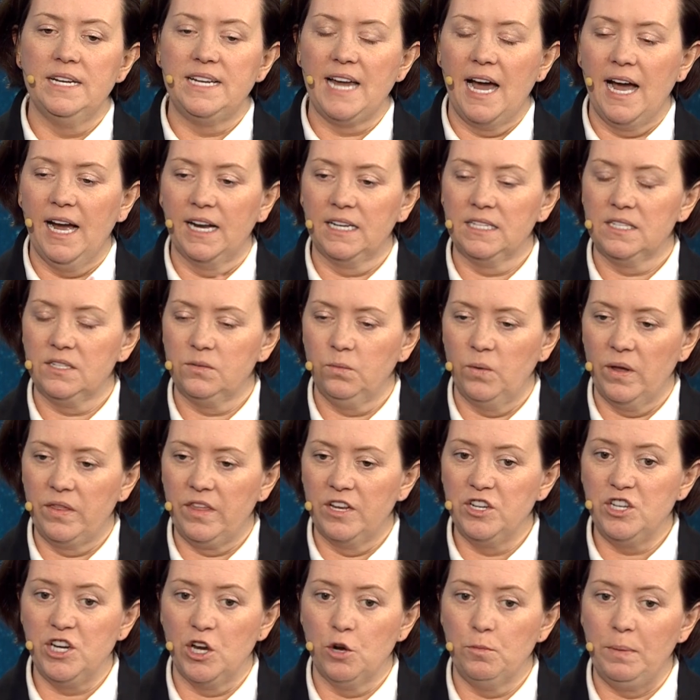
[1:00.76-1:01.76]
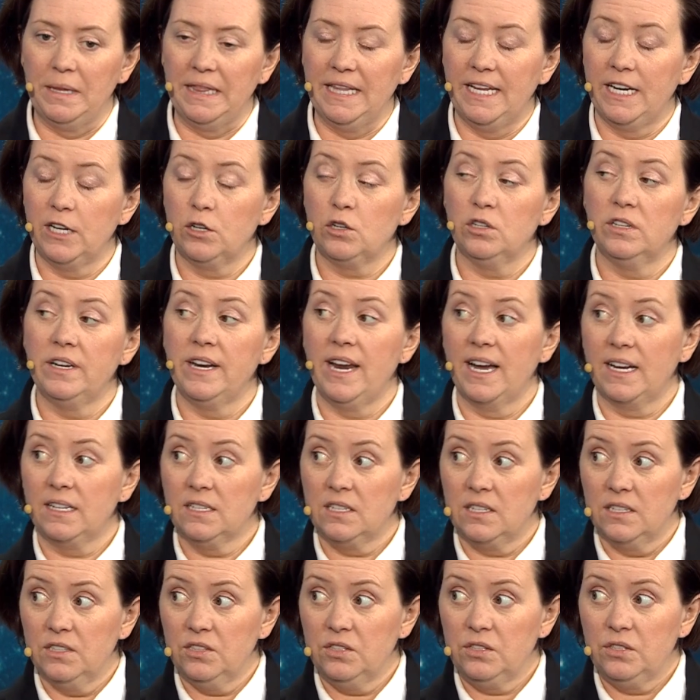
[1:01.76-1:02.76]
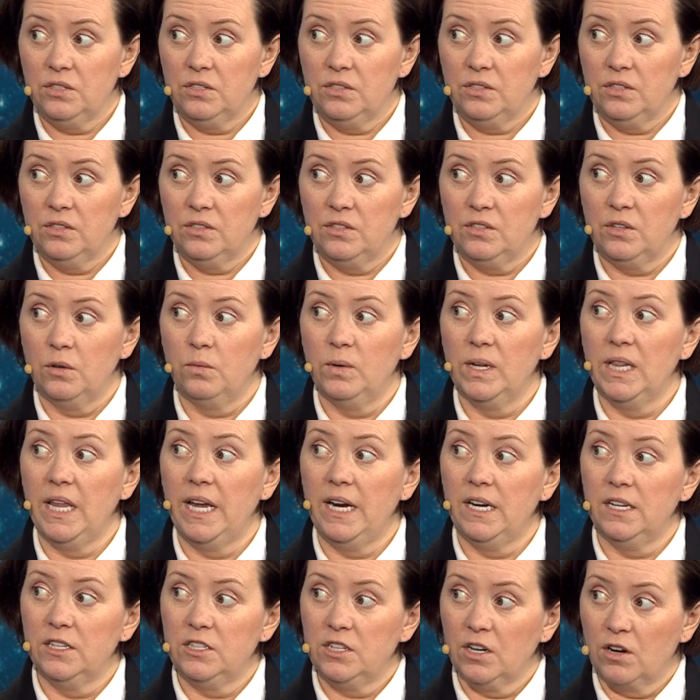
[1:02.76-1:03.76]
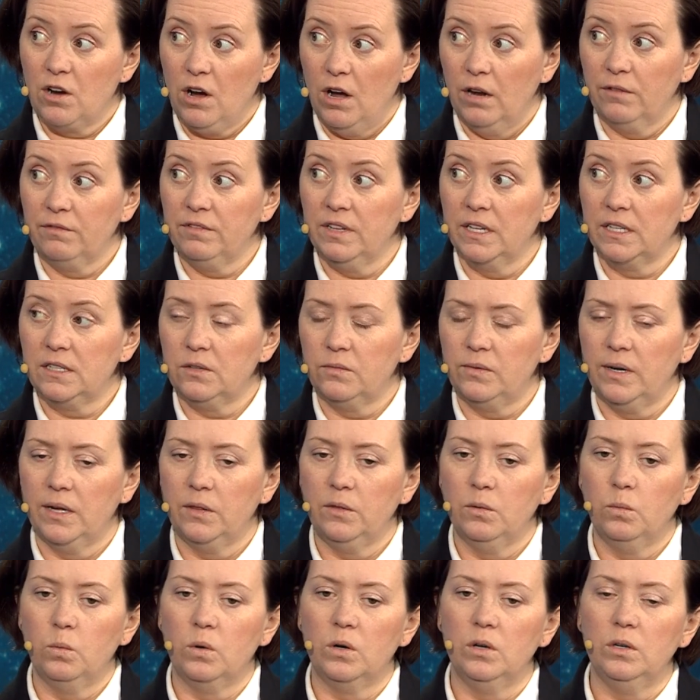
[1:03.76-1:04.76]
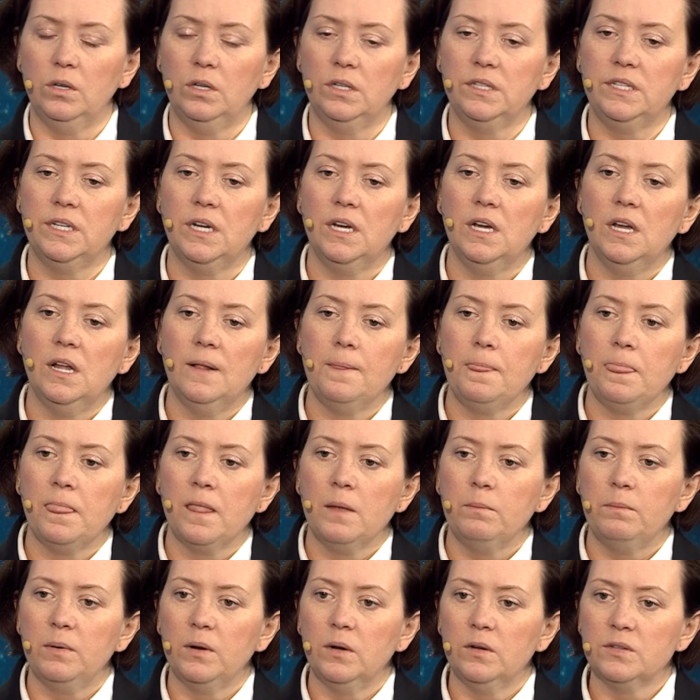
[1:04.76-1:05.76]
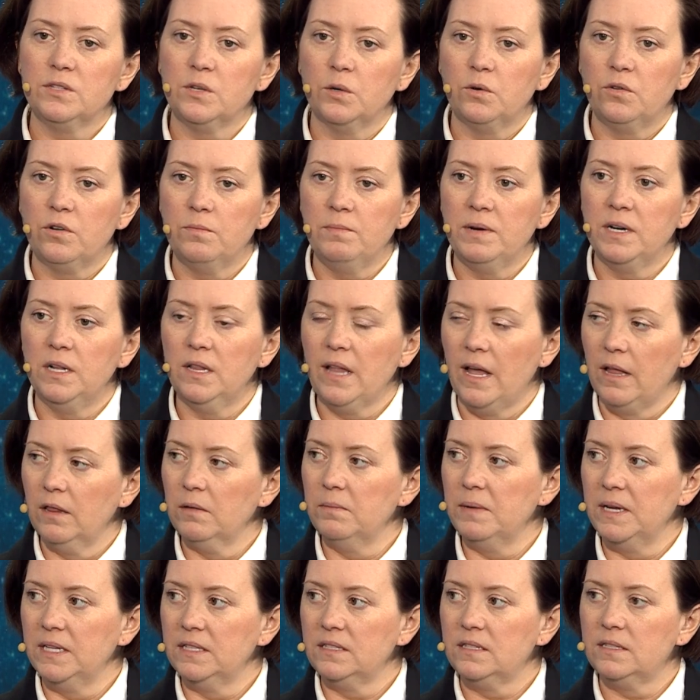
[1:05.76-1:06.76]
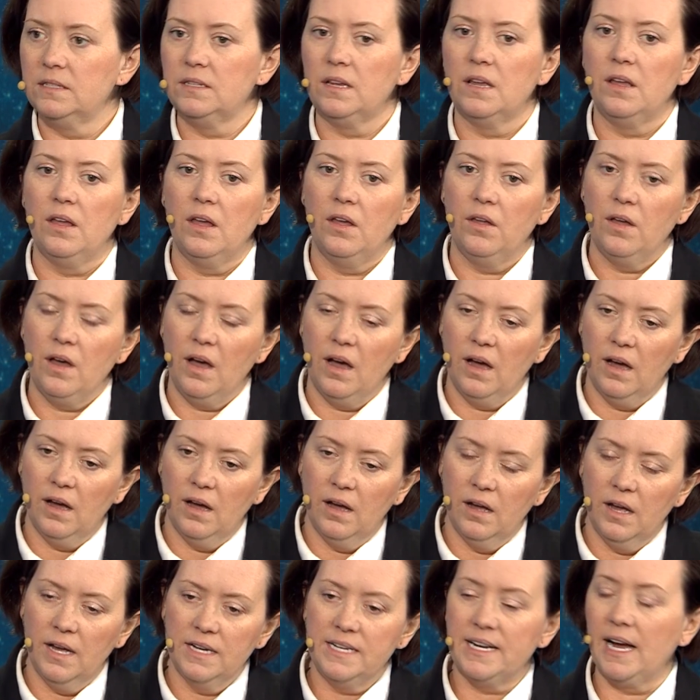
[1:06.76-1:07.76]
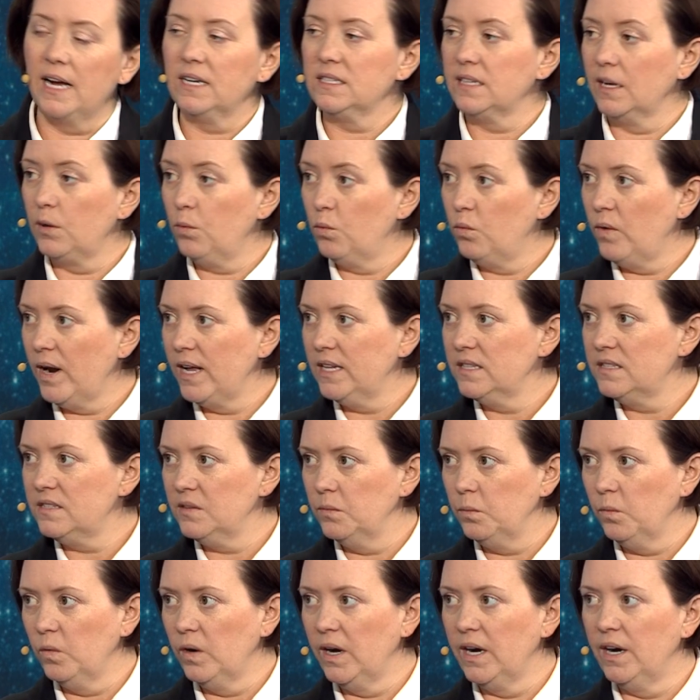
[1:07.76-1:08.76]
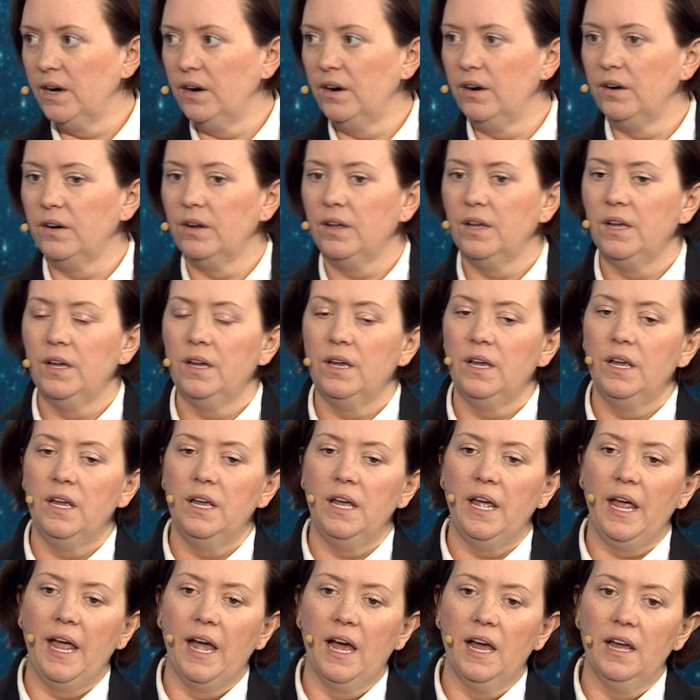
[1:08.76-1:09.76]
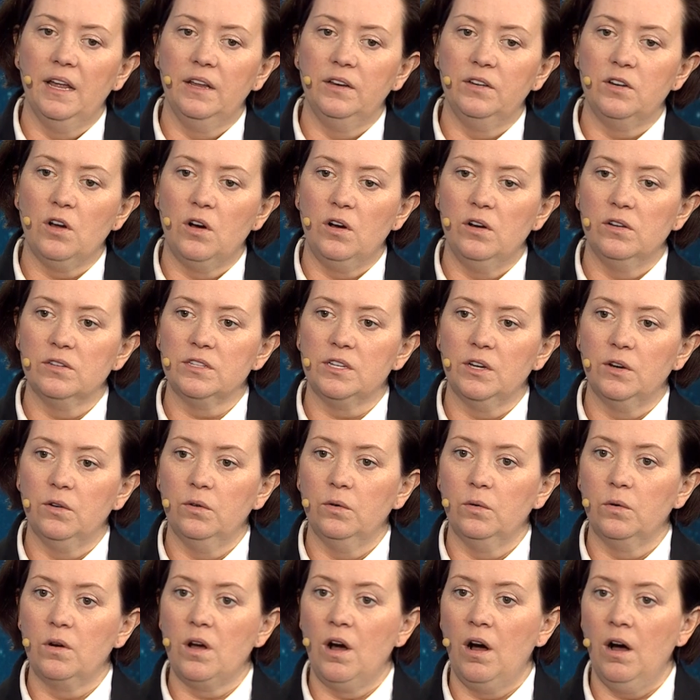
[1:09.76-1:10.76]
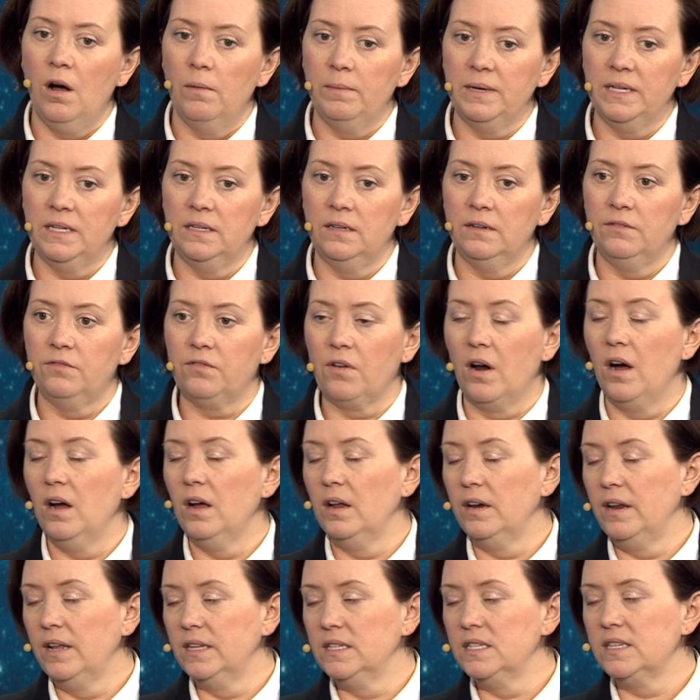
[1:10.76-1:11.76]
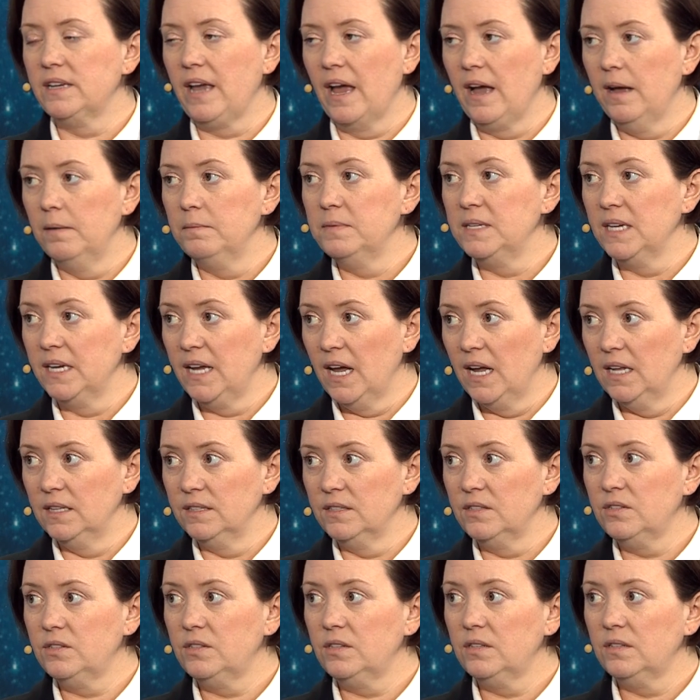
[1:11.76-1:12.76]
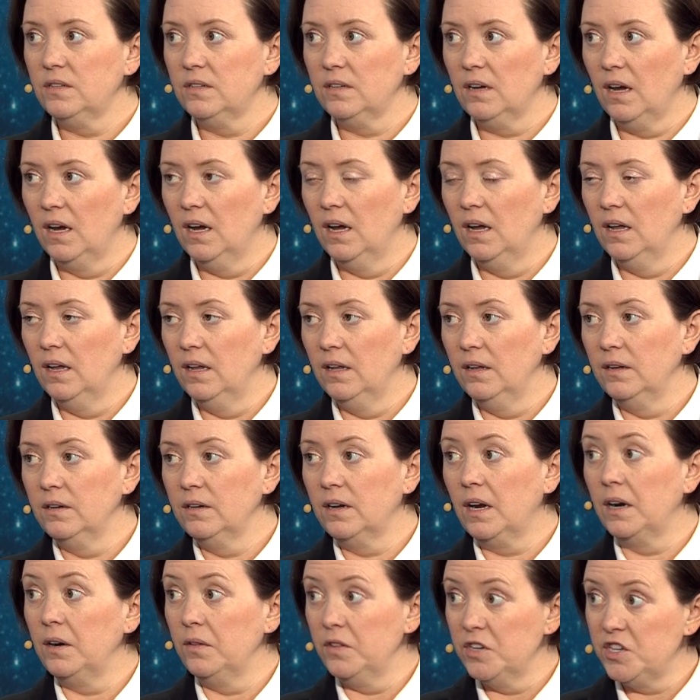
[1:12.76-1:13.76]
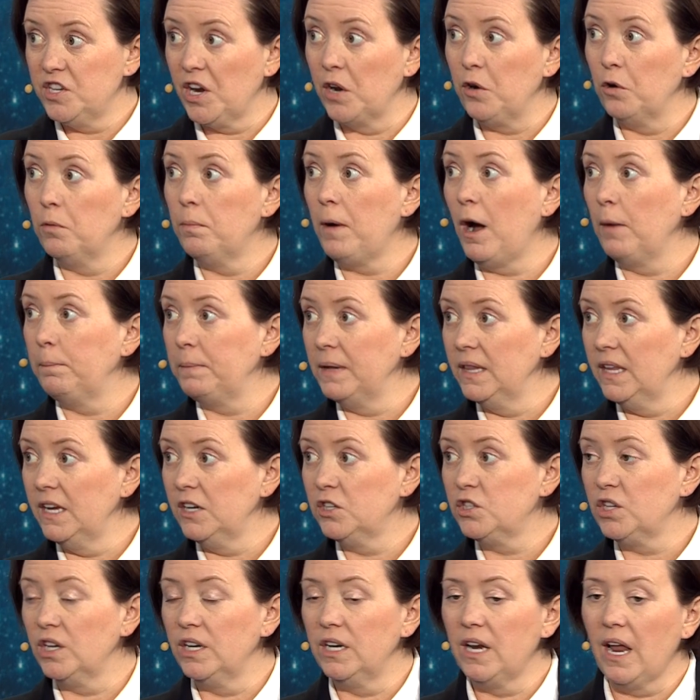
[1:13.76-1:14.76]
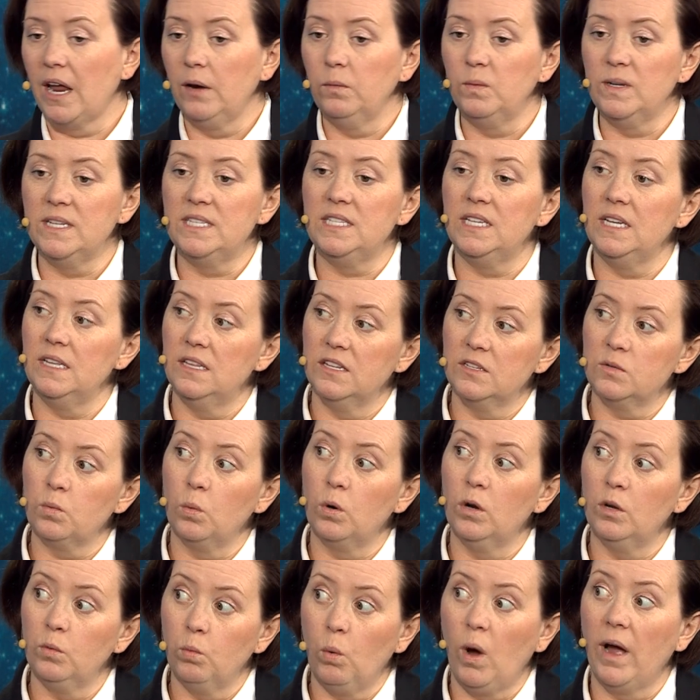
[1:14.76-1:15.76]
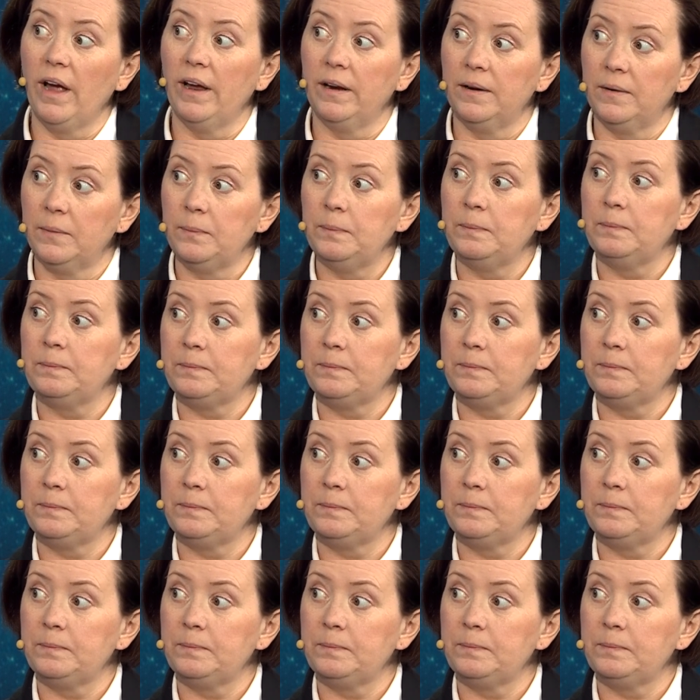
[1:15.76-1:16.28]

attacks with a geopolitical nexus, so related to conflict around the world, but also criminal elements, attacks like ransomware, and also common fraud and scams against kind of the general population. And we see this worldwide.